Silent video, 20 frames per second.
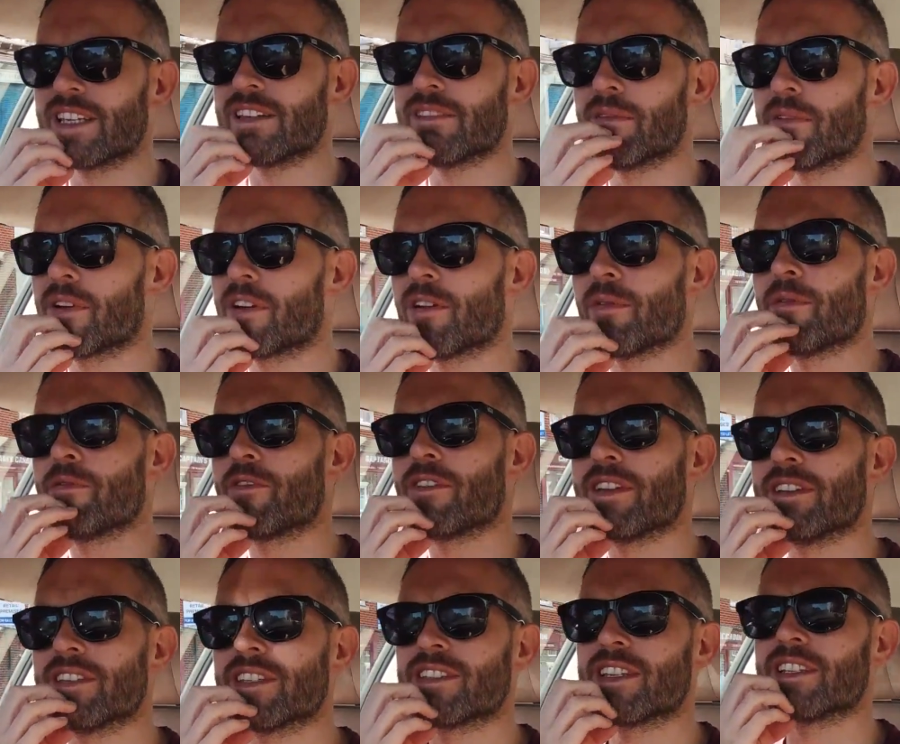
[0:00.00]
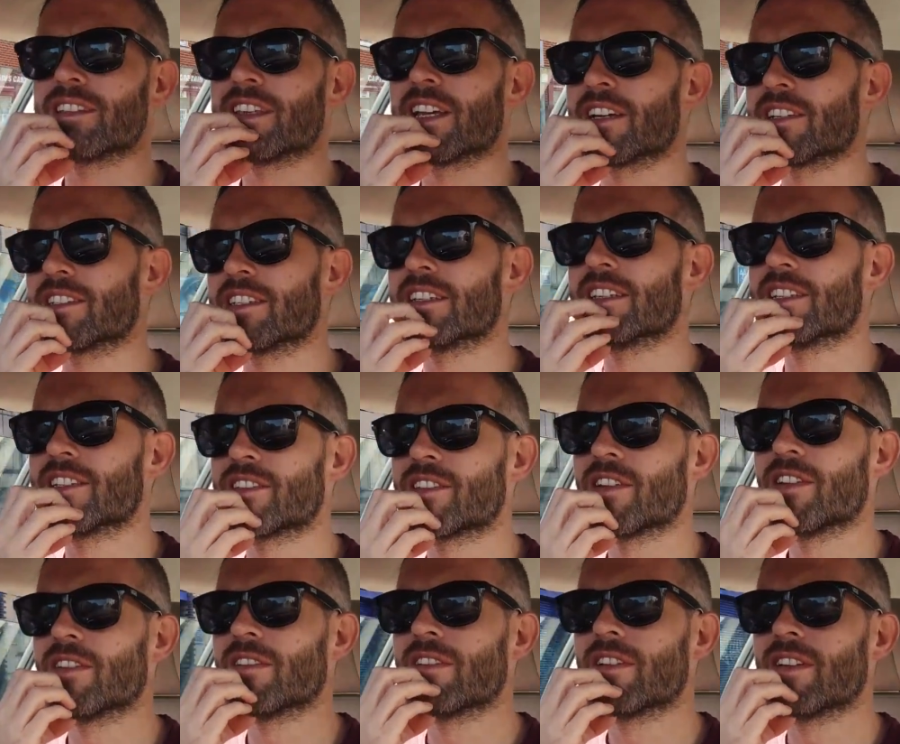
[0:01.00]
I can't remember if it is a city actually.
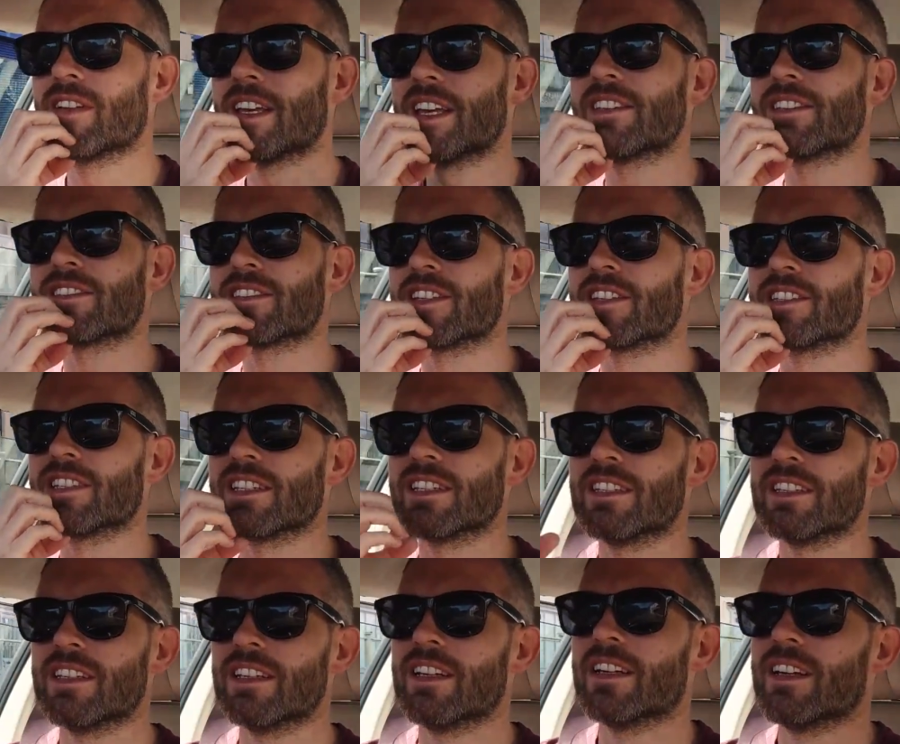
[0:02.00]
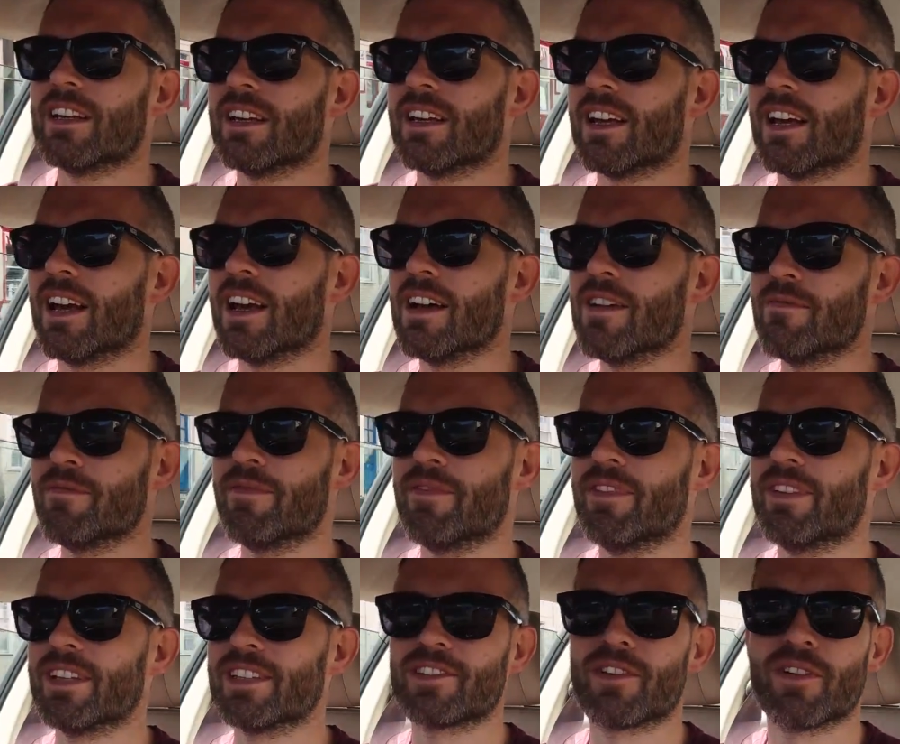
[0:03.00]
It is a city.
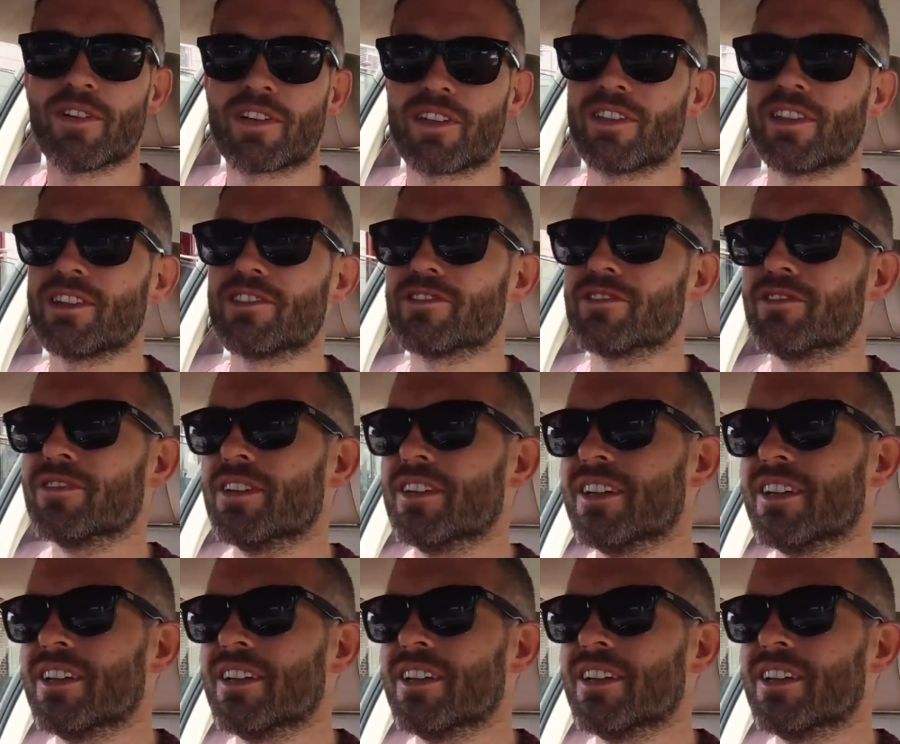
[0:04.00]
It's got a cathedral.